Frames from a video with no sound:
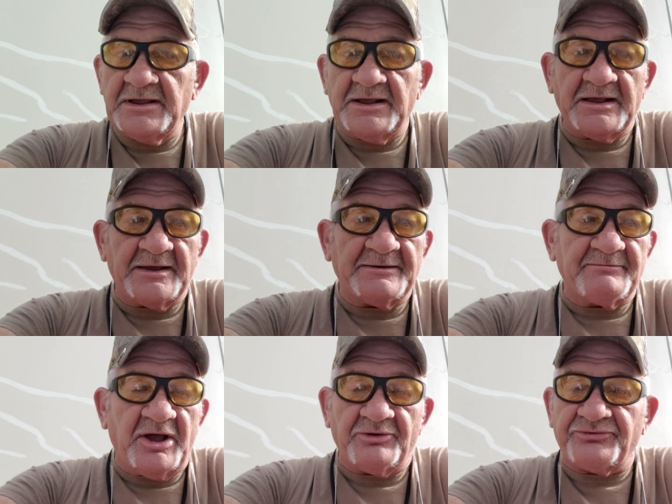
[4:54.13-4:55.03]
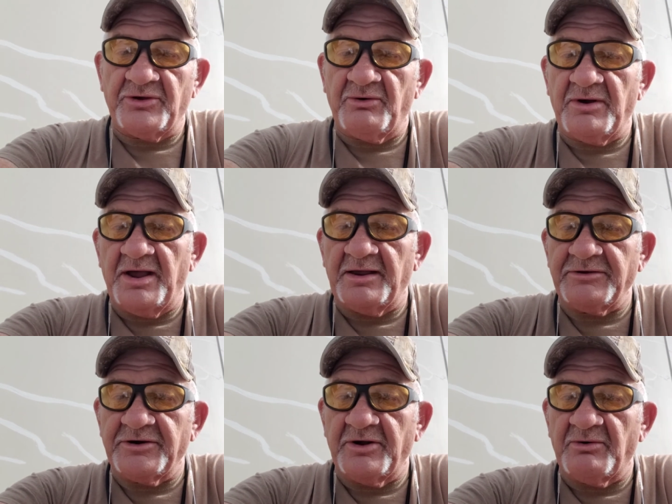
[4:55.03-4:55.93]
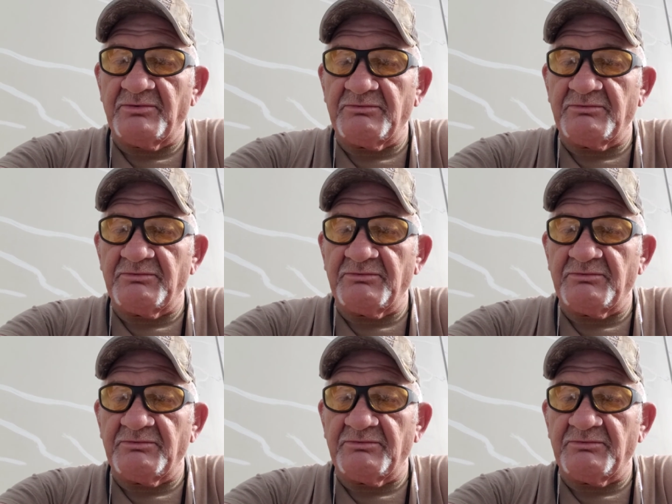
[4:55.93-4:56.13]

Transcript: Um, also, uh, you know,